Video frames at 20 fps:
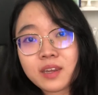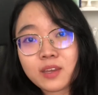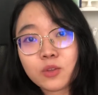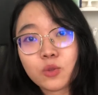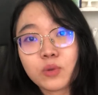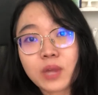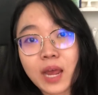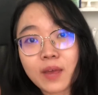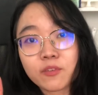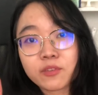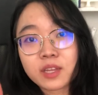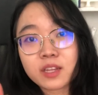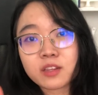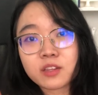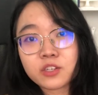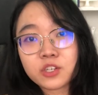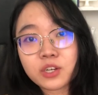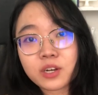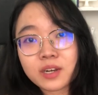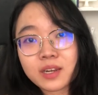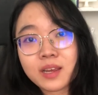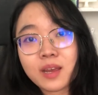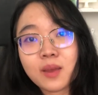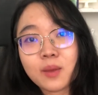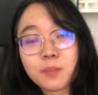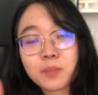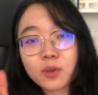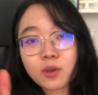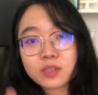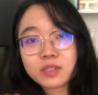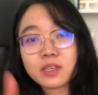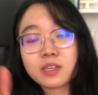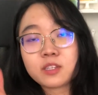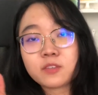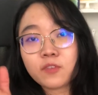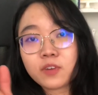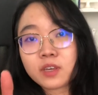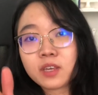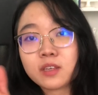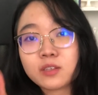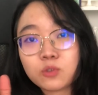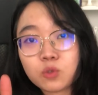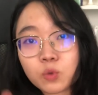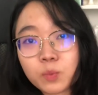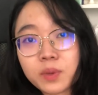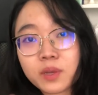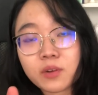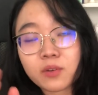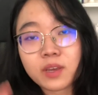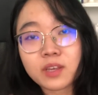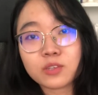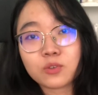You don't have to take the GRE because it's freaking stupid, okay?